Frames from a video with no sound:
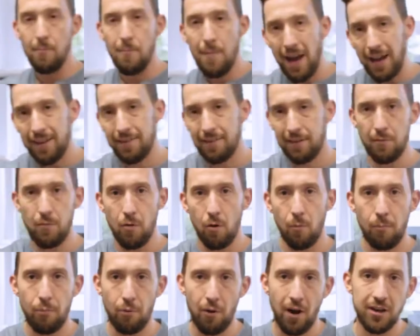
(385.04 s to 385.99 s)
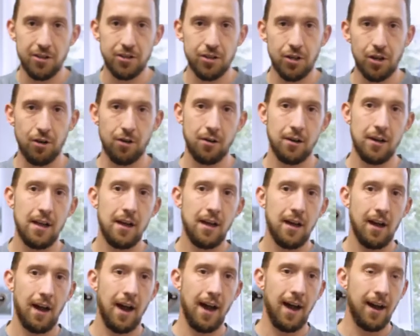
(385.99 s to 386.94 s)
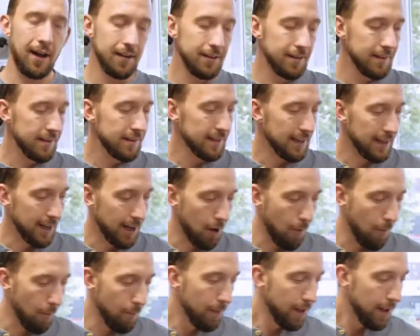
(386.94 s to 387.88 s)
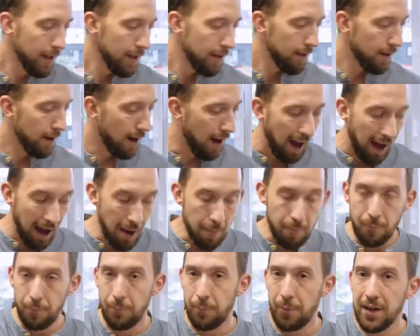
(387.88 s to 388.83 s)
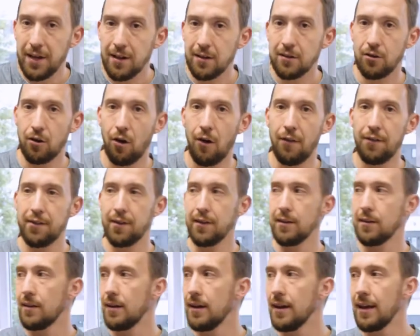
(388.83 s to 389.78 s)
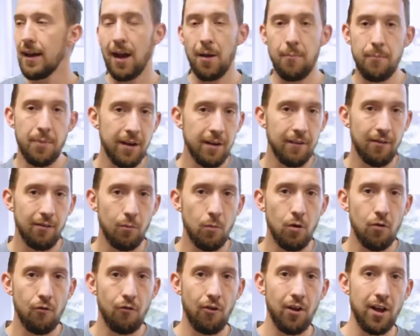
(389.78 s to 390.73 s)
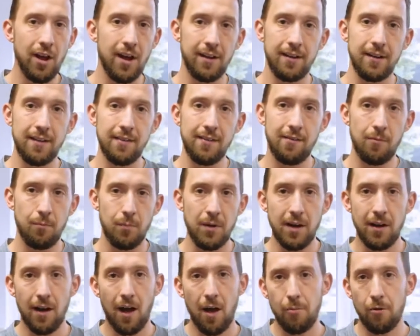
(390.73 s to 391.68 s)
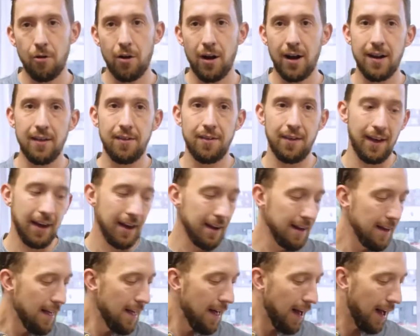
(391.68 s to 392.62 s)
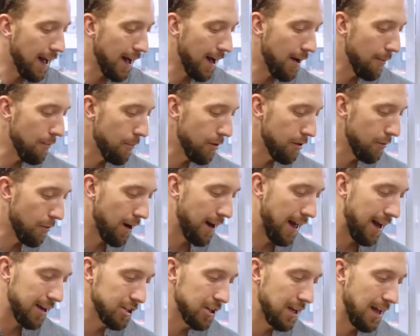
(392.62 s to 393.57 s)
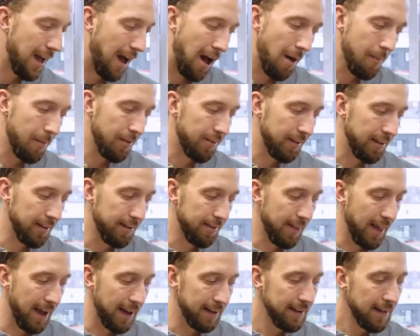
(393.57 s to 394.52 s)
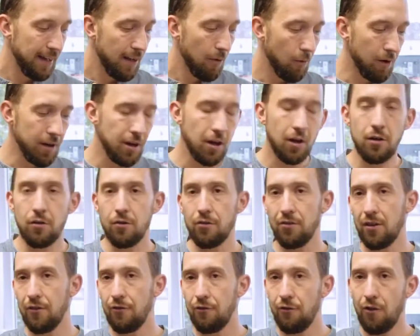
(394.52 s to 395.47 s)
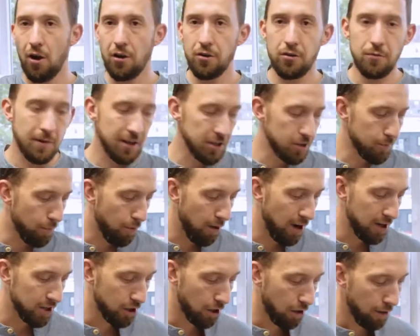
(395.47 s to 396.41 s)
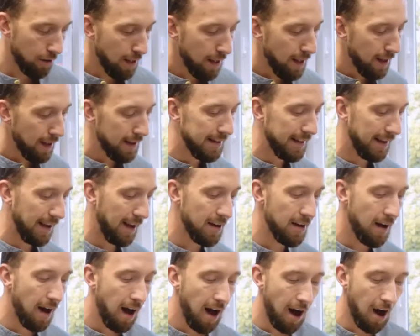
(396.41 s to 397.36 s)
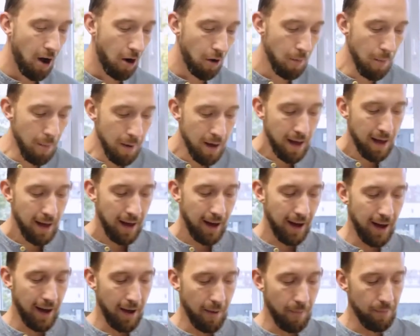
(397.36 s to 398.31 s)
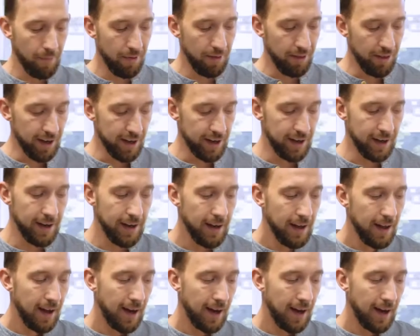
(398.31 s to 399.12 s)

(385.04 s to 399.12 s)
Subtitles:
maximum pressure, and I peeled constantly, I peeled smoothly, I didn't speed up or anything. But what actually happens is that when you're using far too much pressure, it can harm the